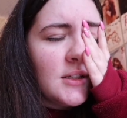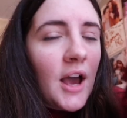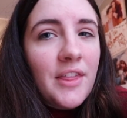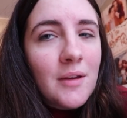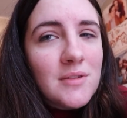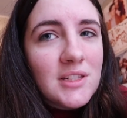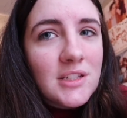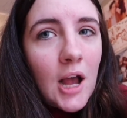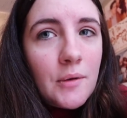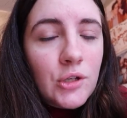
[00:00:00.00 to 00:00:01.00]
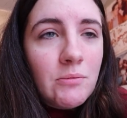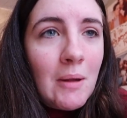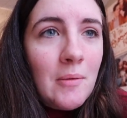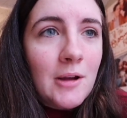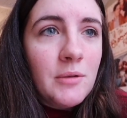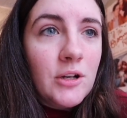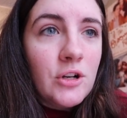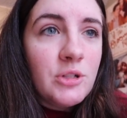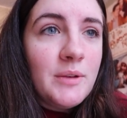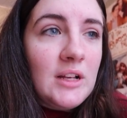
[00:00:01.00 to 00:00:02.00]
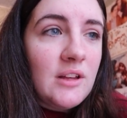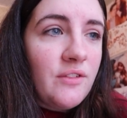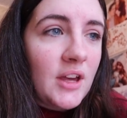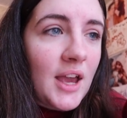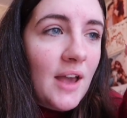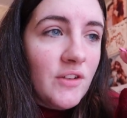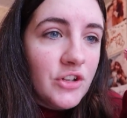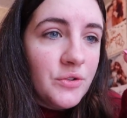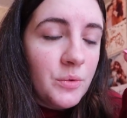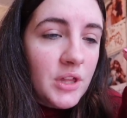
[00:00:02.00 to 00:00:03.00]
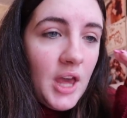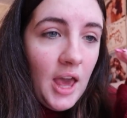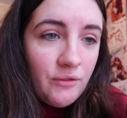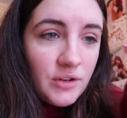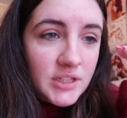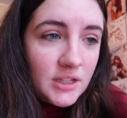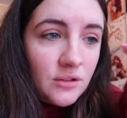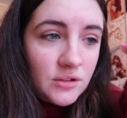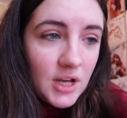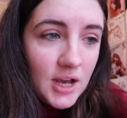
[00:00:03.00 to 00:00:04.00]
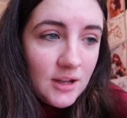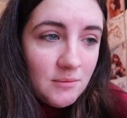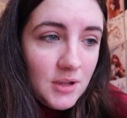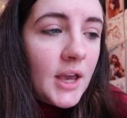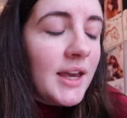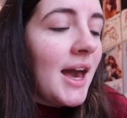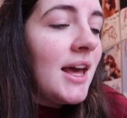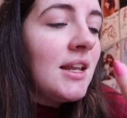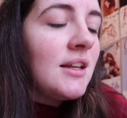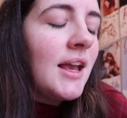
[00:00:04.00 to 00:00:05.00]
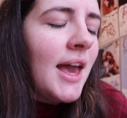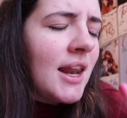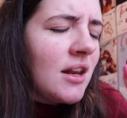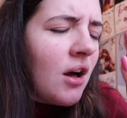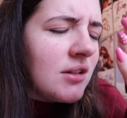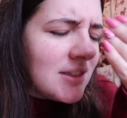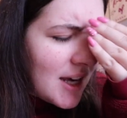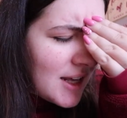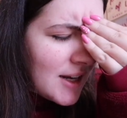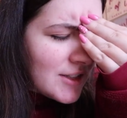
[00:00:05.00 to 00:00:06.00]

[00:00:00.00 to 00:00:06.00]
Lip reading: I think I'm going to stop doing paperback pre-orders because I feel like I have issues with it every single time. I had it all done.